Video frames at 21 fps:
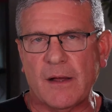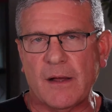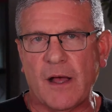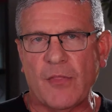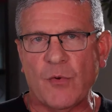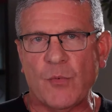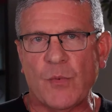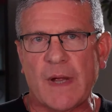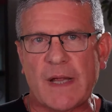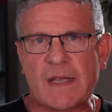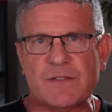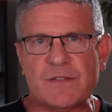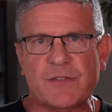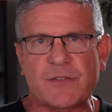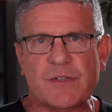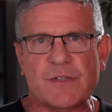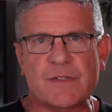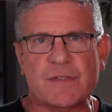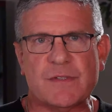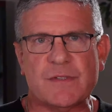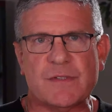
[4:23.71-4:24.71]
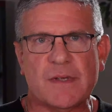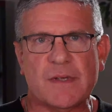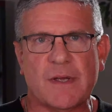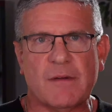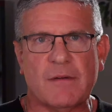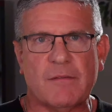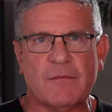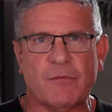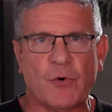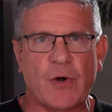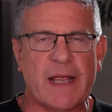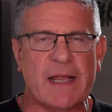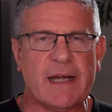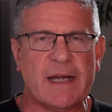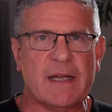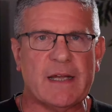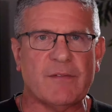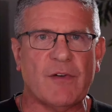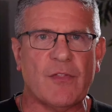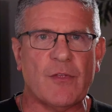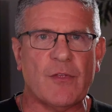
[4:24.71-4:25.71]
otherwise, there's a
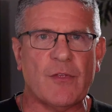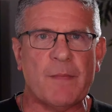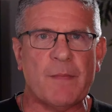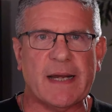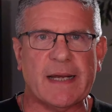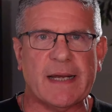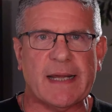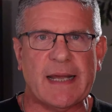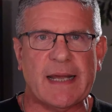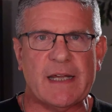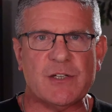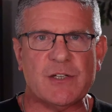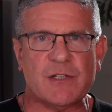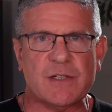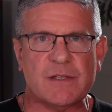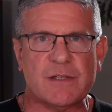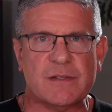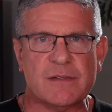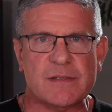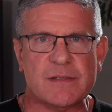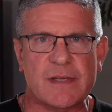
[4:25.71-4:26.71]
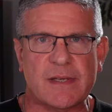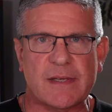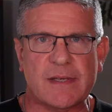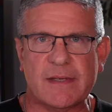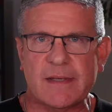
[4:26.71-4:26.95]
variety of other medications,